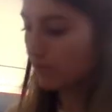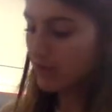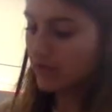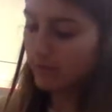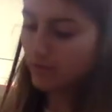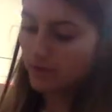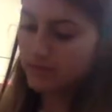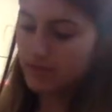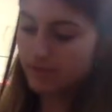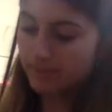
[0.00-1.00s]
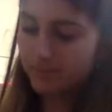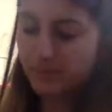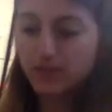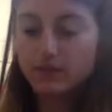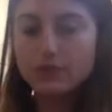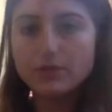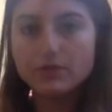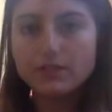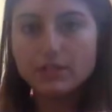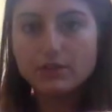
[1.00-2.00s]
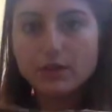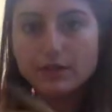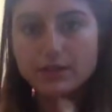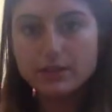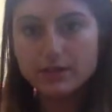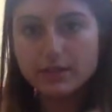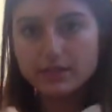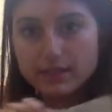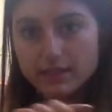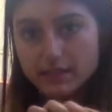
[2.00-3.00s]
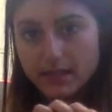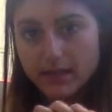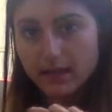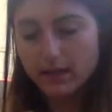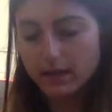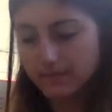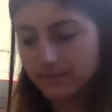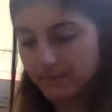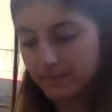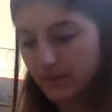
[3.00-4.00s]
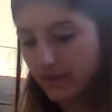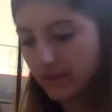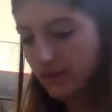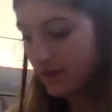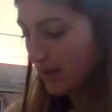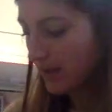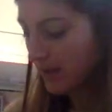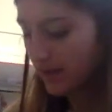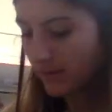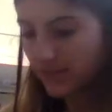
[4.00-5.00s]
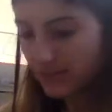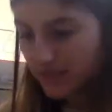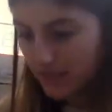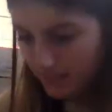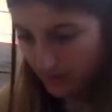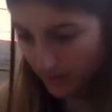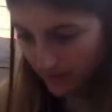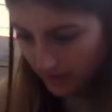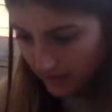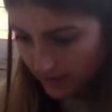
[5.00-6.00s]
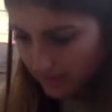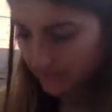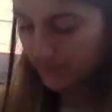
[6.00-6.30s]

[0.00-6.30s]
reinforce it. So you can see it's already starting to stick. And I'm going to keep going